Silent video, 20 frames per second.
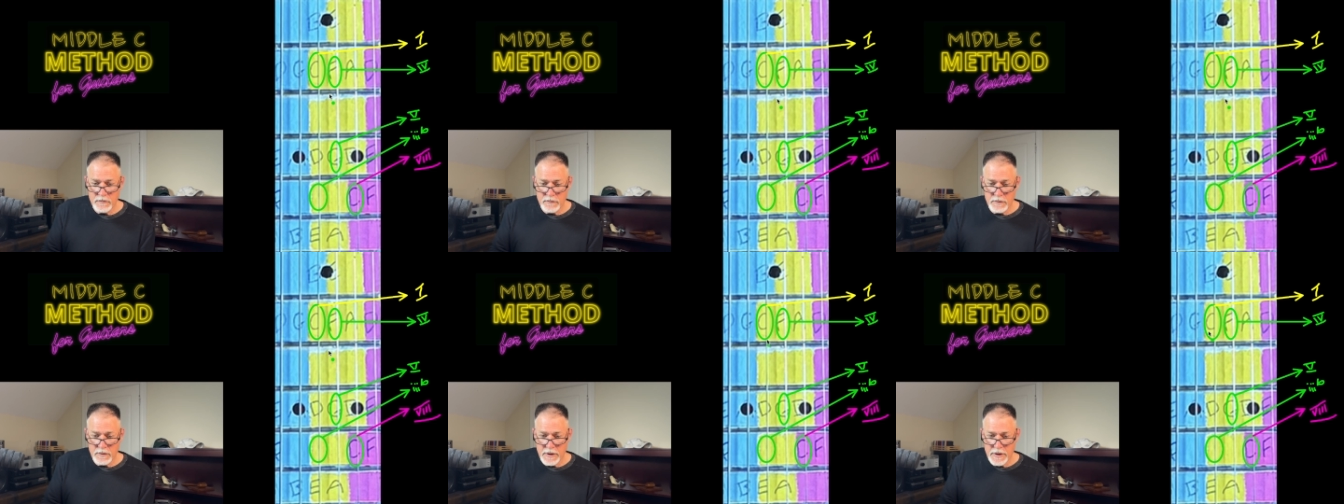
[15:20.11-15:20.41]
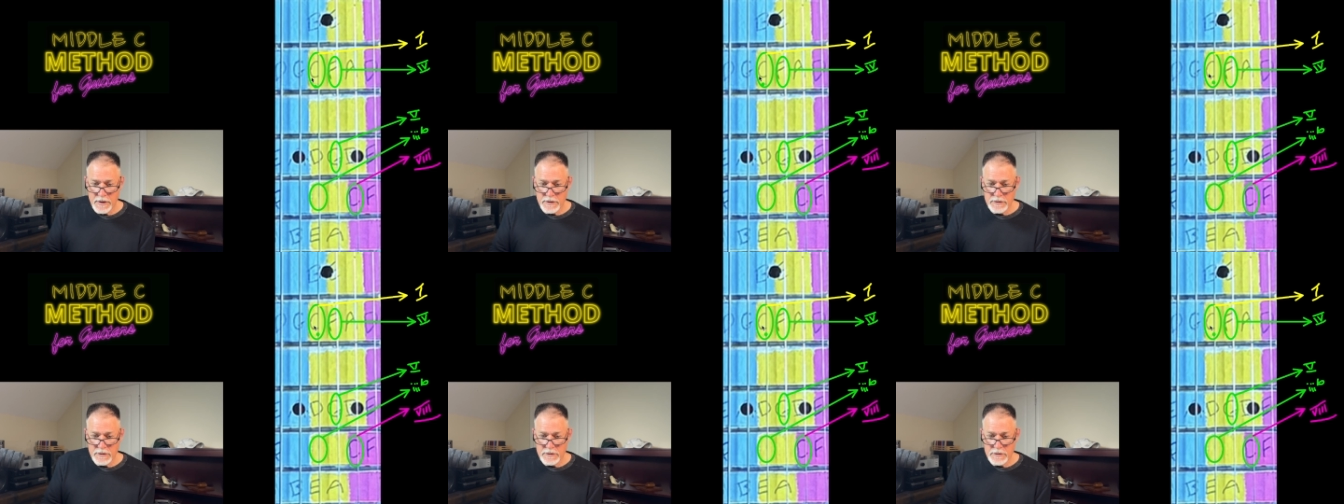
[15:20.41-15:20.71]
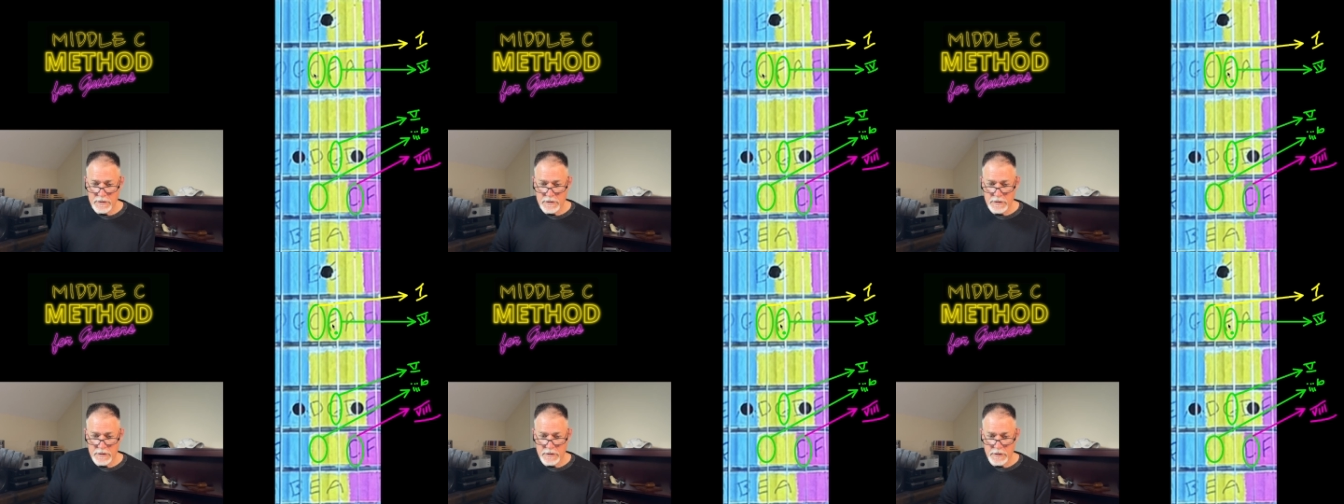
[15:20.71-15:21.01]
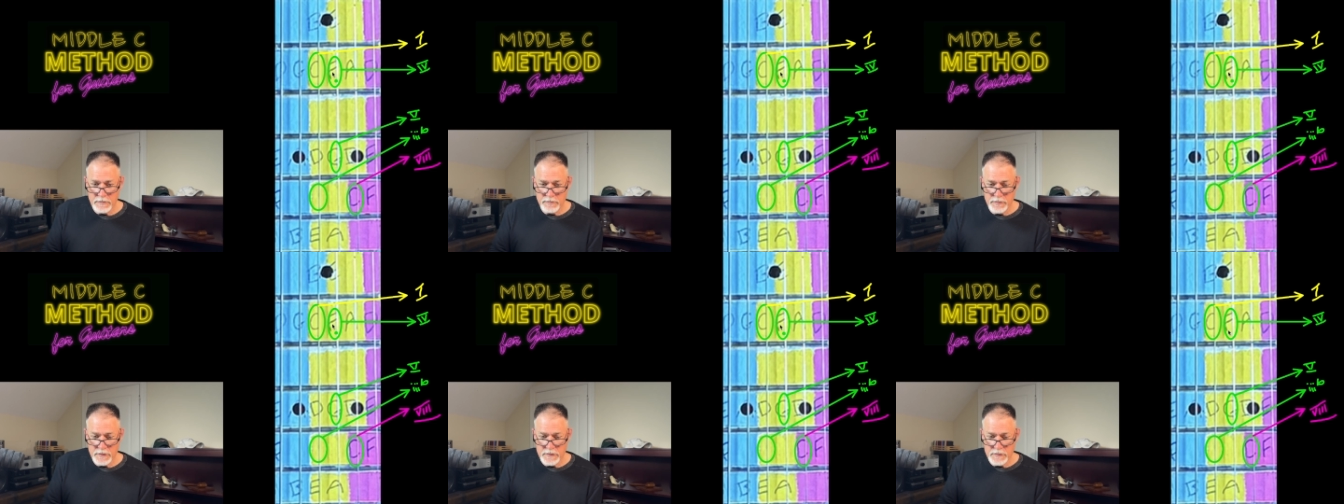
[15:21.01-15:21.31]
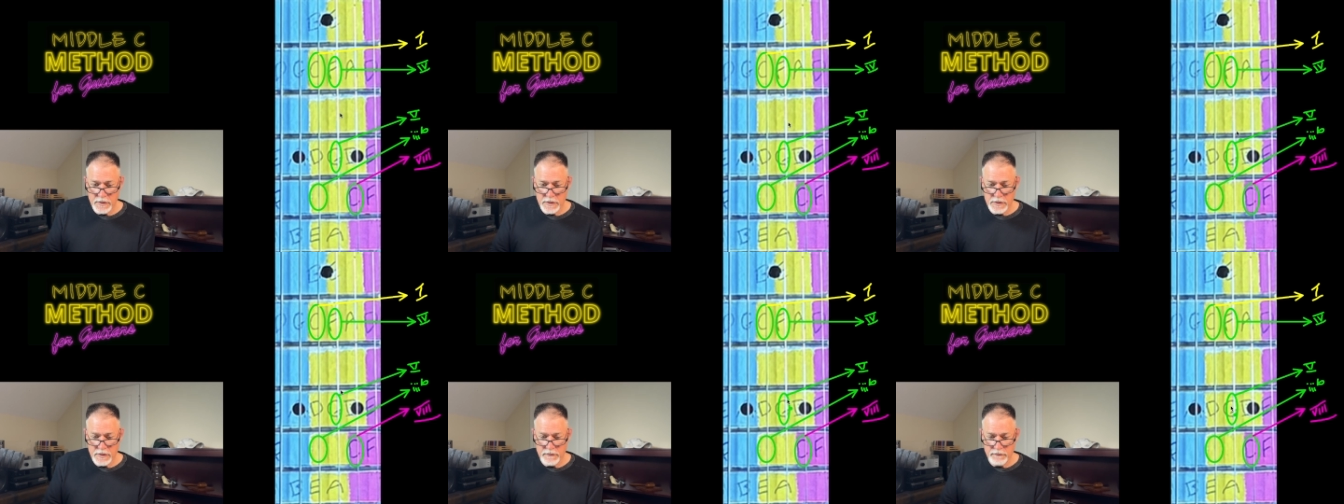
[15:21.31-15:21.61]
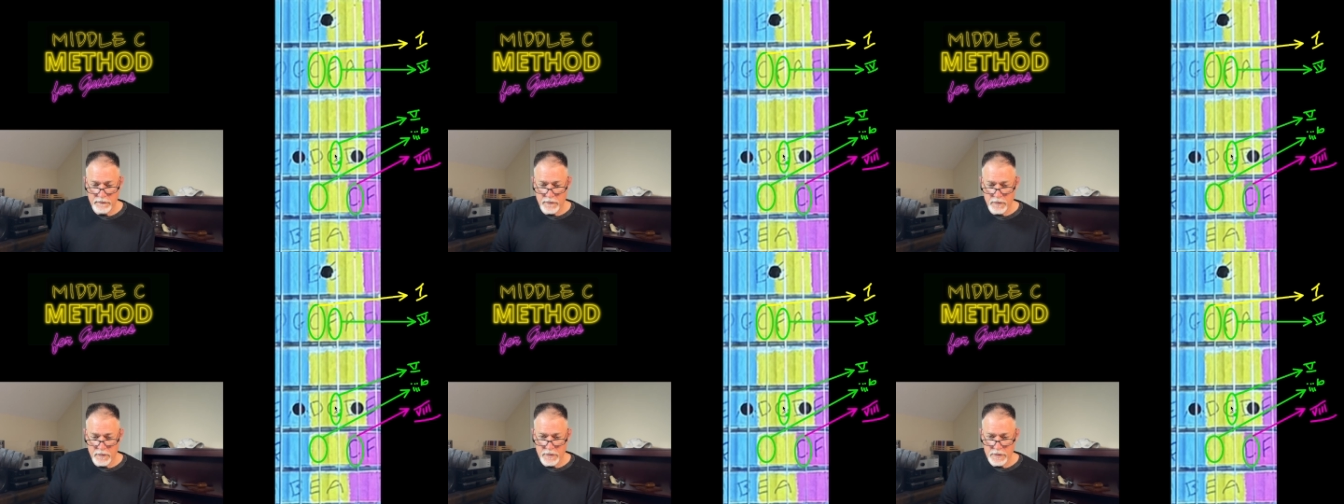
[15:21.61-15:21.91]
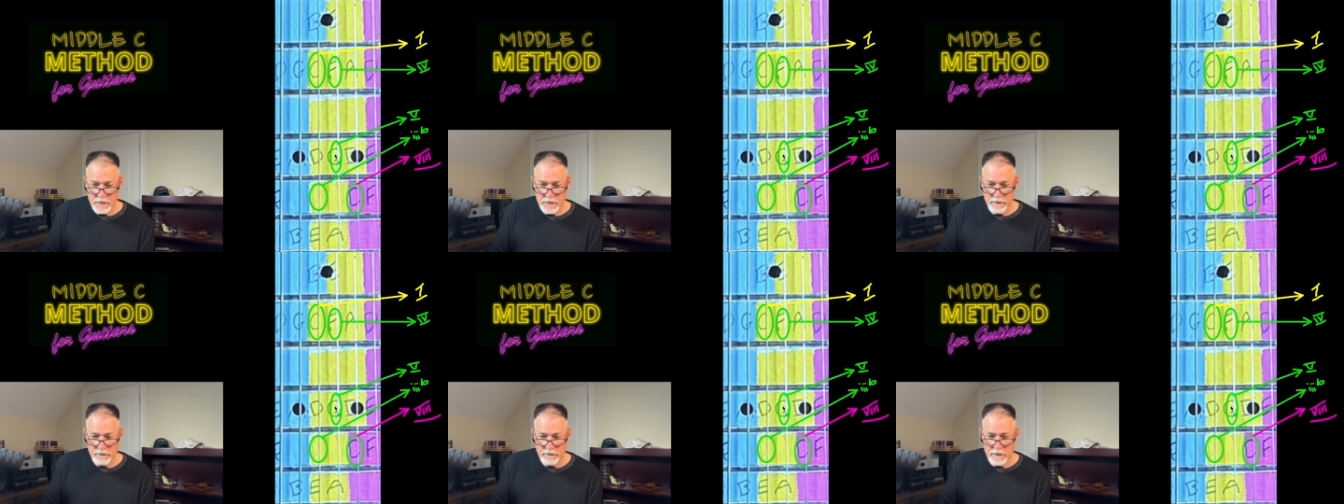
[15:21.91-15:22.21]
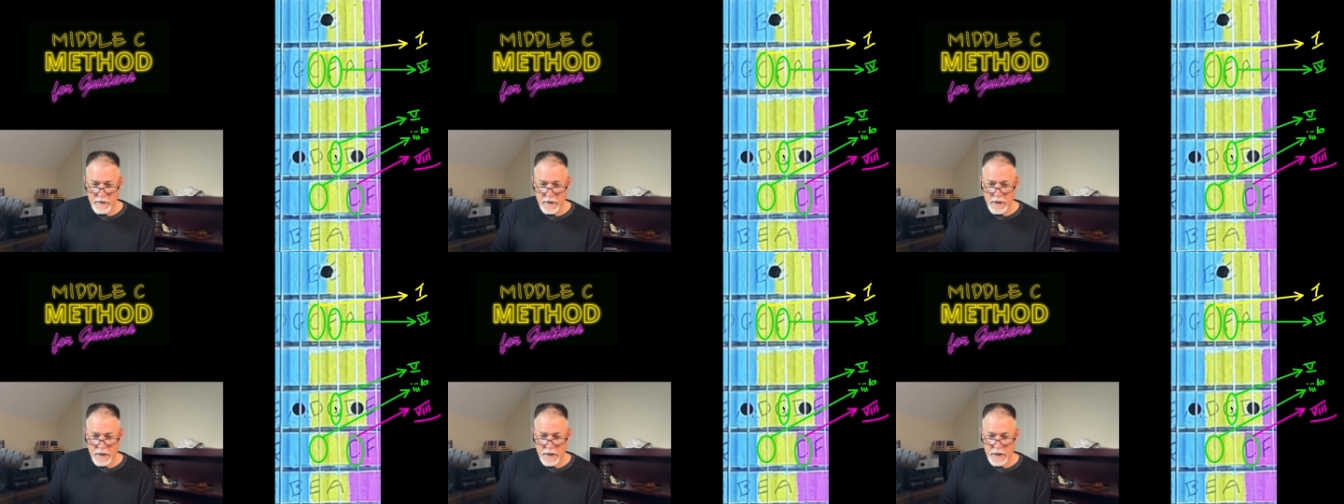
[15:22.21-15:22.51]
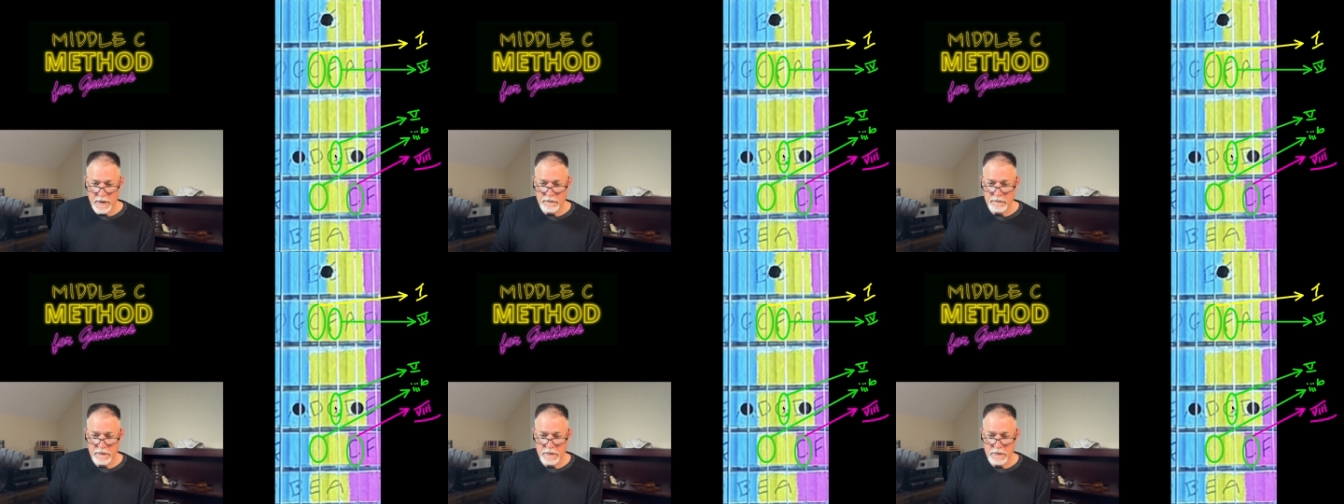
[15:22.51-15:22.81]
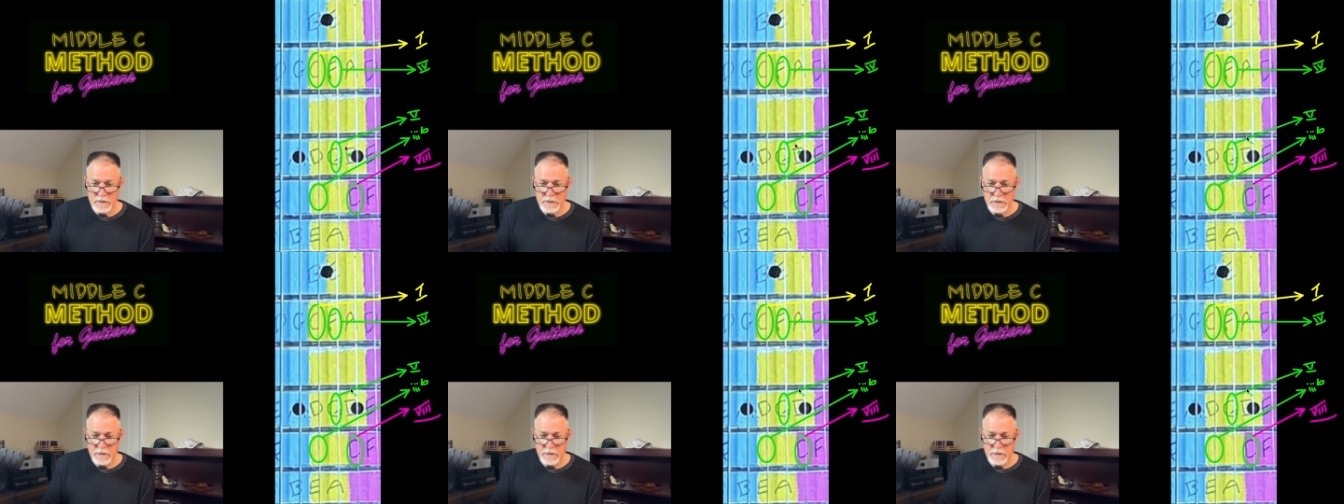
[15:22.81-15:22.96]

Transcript: relationship between the 4 and the 5,